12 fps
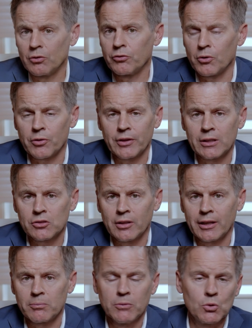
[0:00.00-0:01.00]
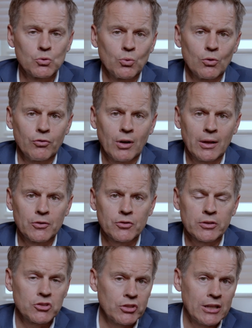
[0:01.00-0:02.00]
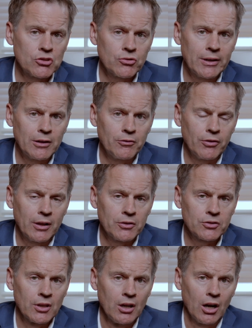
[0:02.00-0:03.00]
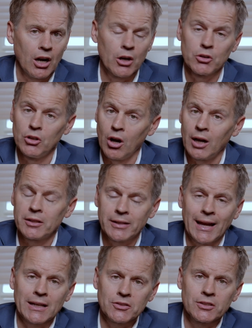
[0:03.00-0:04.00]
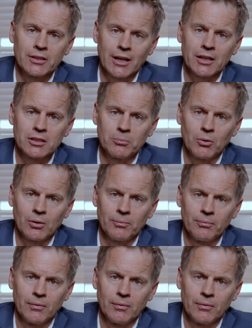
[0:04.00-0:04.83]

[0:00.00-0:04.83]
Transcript: for things like mutual funds or exchange traded funds are not tax deductible.